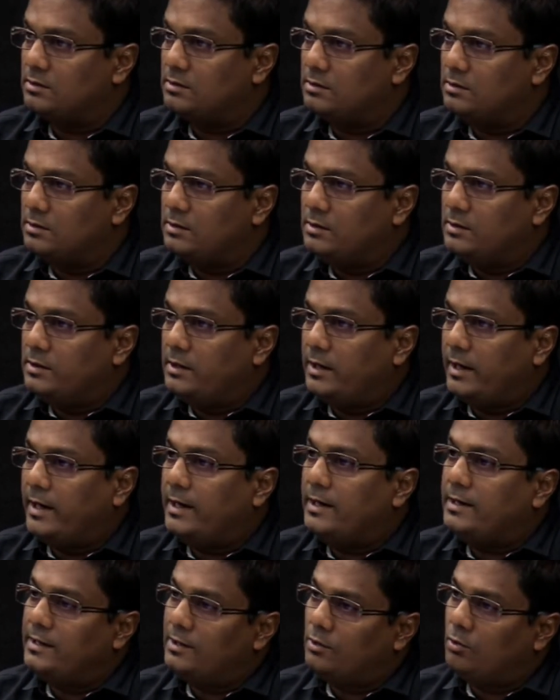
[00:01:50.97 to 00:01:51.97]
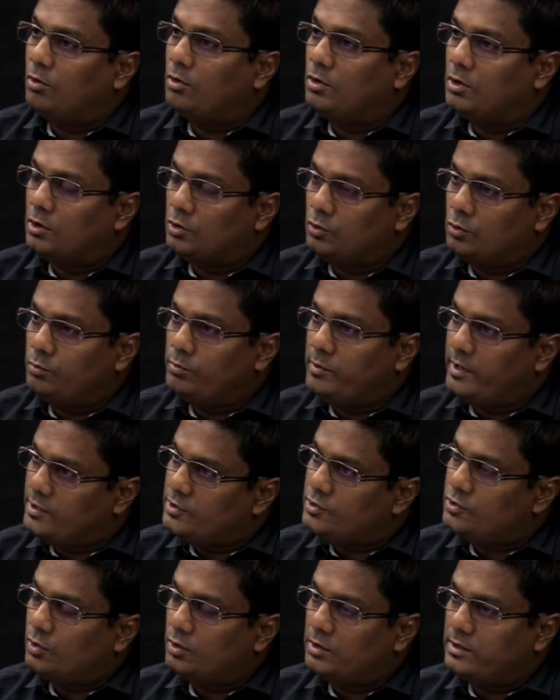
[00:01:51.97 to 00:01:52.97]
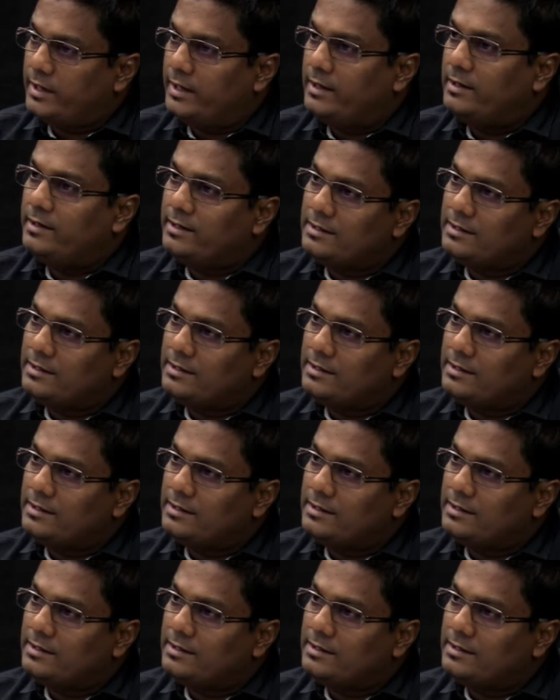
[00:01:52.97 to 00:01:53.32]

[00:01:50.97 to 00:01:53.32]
and in order to ensure that